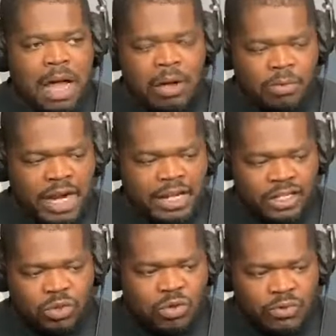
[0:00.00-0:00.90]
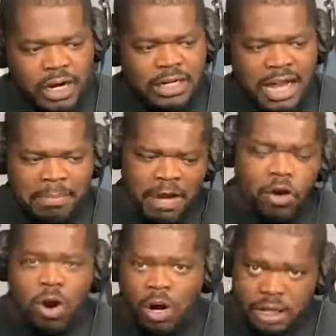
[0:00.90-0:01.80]
when I get to a red light, my
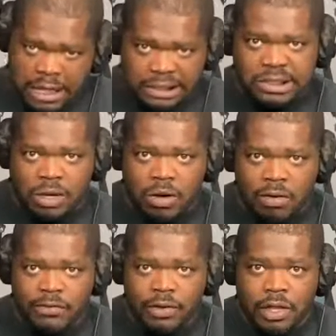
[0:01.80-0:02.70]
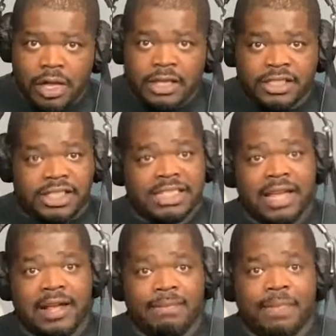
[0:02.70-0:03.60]
car cuts off. She
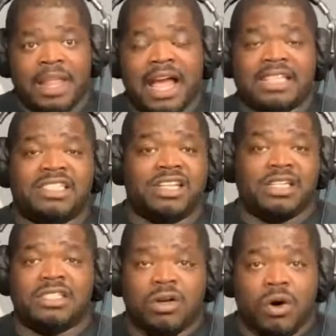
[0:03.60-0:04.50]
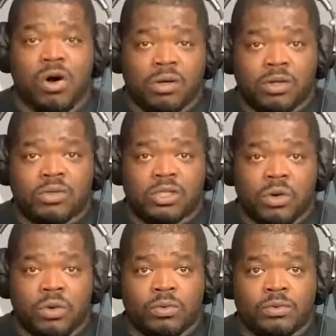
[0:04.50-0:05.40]
said, I took it to
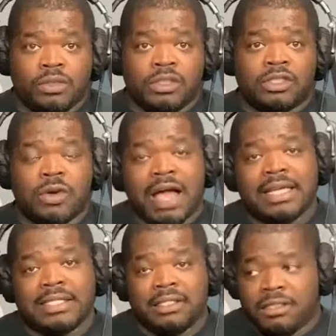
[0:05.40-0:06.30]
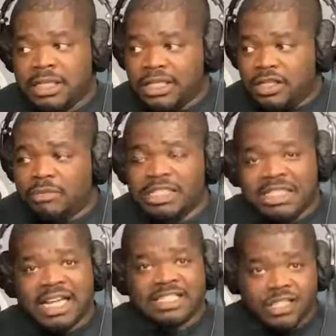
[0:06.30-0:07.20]
AutoZone so I can get them to
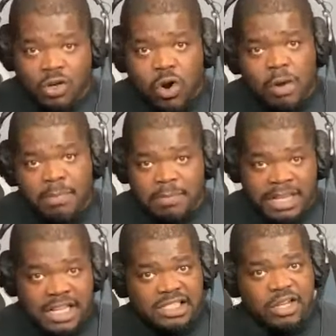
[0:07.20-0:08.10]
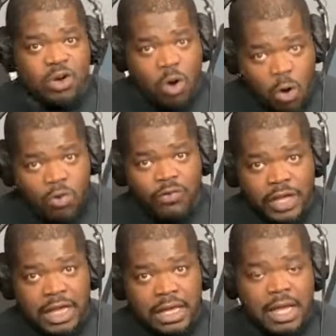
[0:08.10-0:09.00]
test the car, but because of
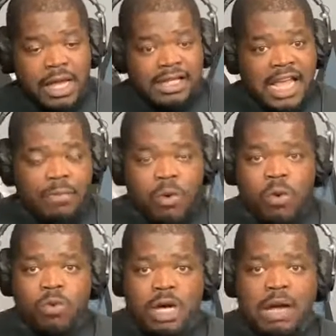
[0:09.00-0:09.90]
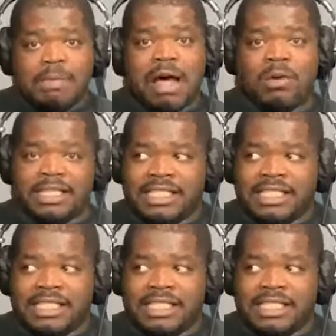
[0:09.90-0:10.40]
COVID, they won't come out and